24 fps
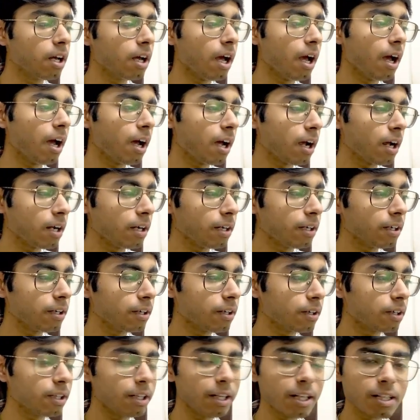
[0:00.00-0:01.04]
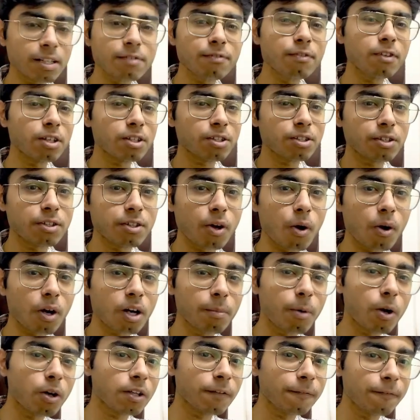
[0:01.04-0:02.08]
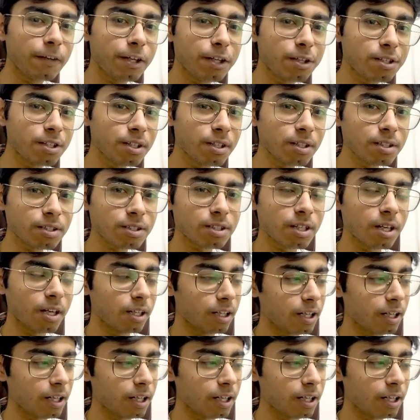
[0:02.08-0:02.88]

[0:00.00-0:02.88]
And uh, let's first talk about the features.